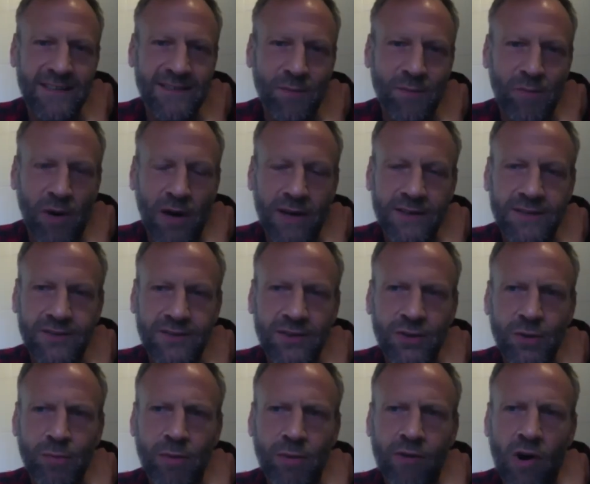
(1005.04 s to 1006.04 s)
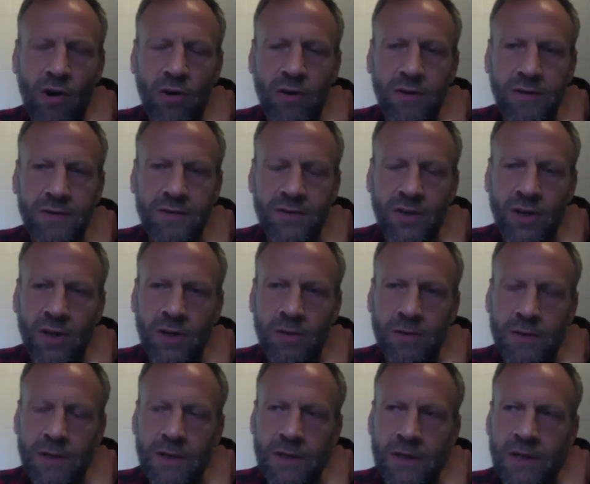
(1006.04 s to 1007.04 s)
a place to belong. So
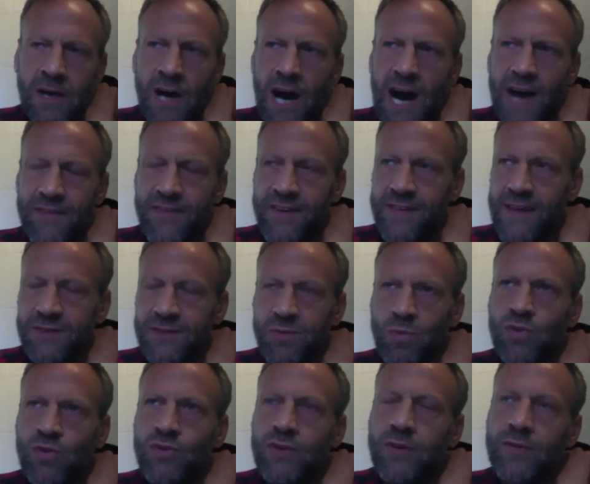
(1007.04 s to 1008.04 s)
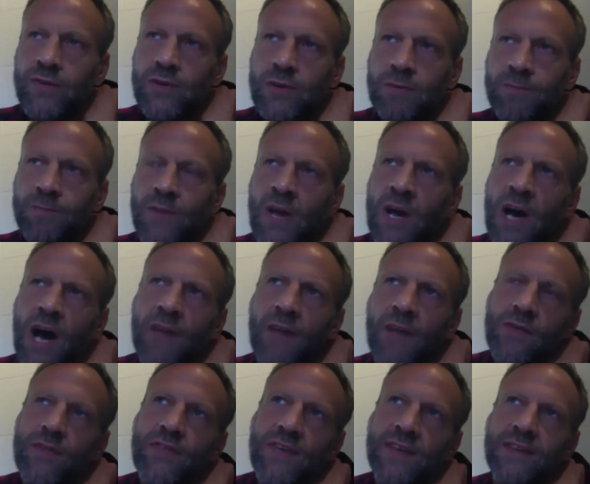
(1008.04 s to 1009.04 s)
I think that's wonderful. And the
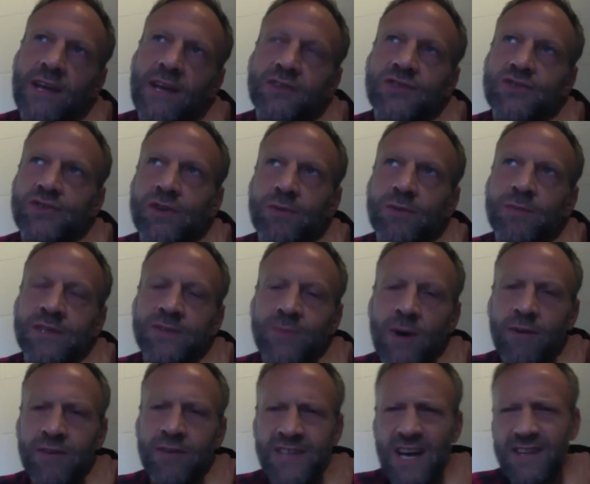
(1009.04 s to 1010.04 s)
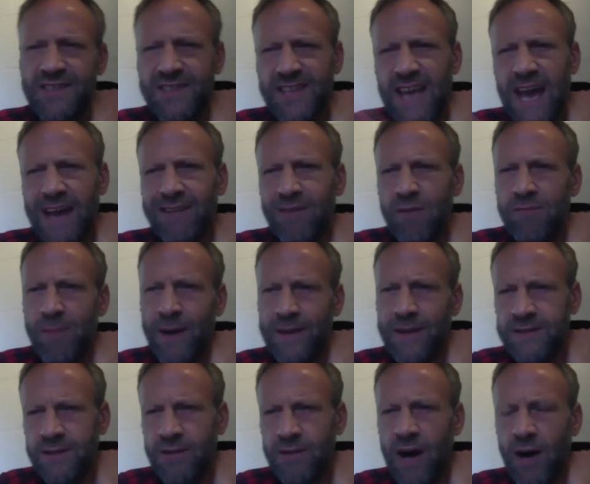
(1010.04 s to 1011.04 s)
other thing that struck me as well is that scale of
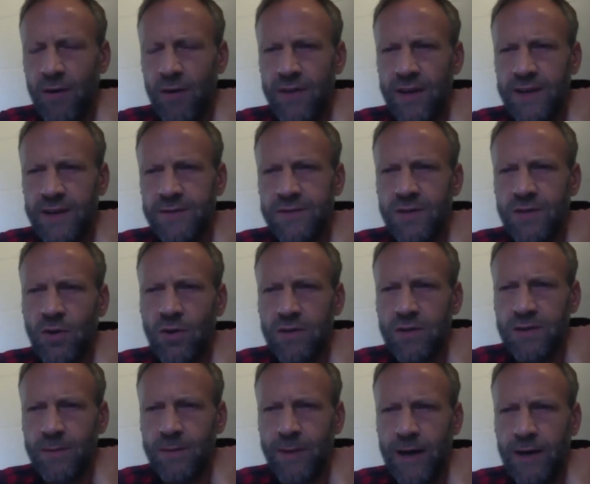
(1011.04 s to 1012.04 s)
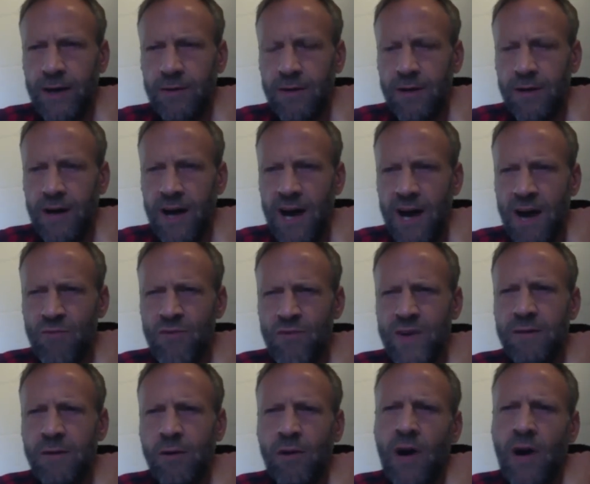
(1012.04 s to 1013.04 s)
mental health that you talked about. I
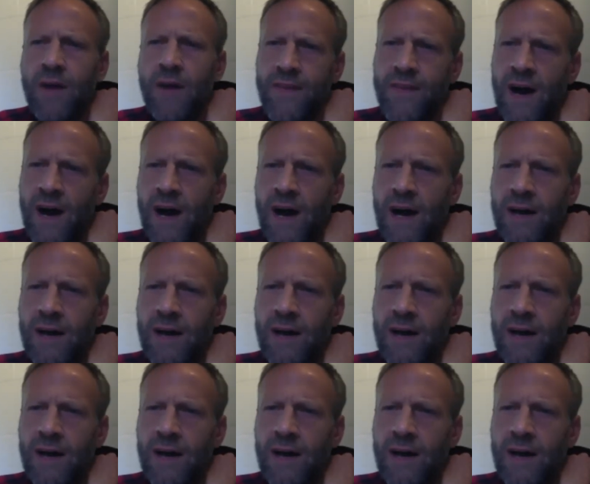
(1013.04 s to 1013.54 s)
really like that.